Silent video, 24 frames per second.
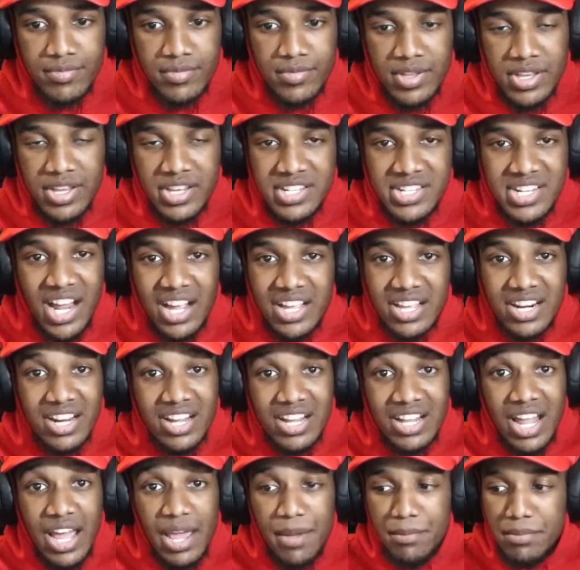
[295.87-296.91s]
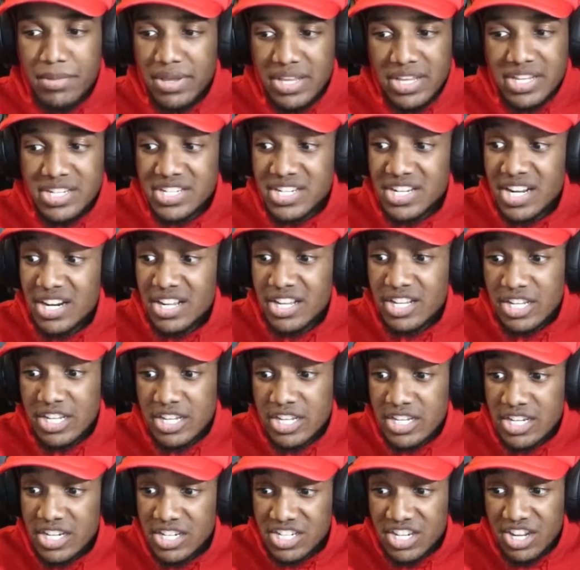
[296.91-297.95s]
He's not gonna let me. He's gonna
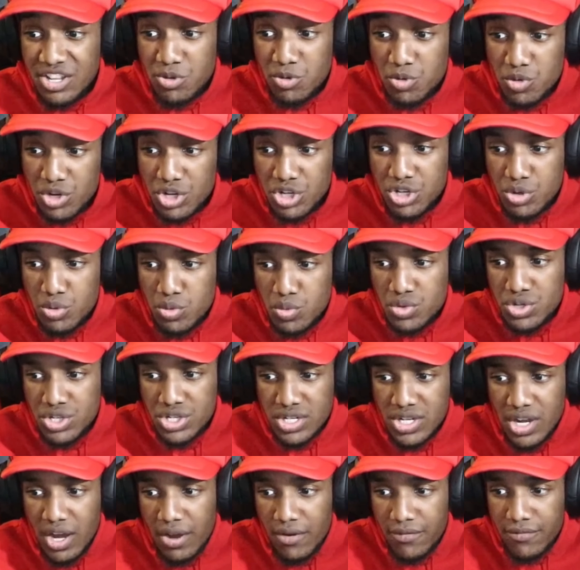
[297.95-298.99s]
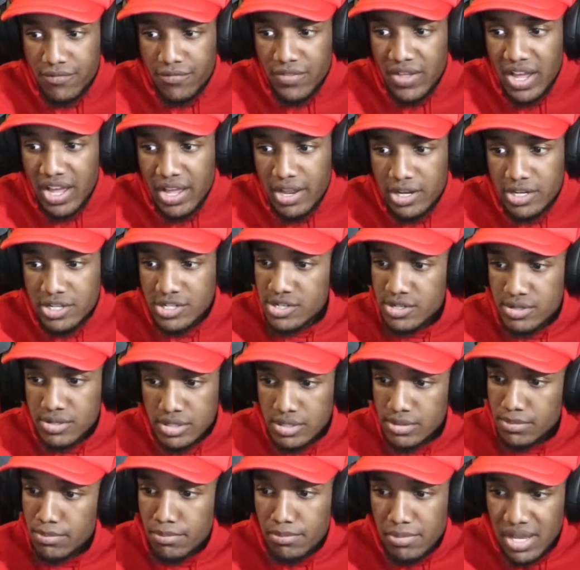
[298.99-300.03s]
continue to do stuff that just
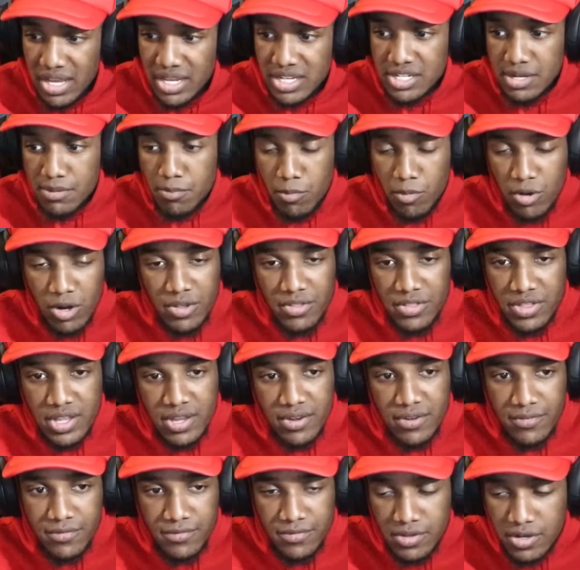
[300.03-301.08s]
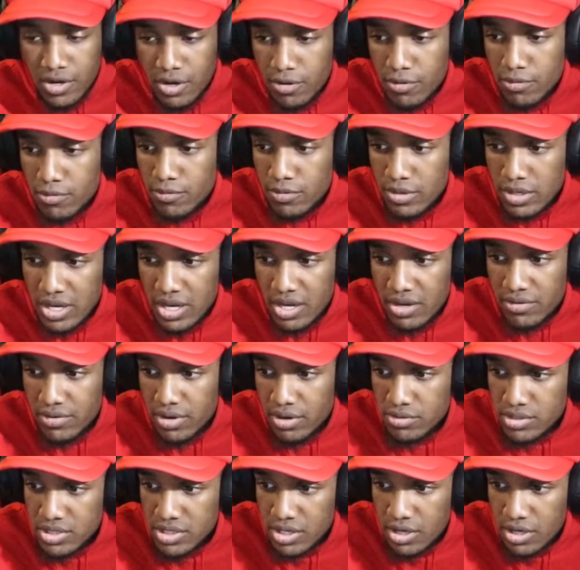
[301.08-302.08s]
makes him worthy of, you know, getting roasted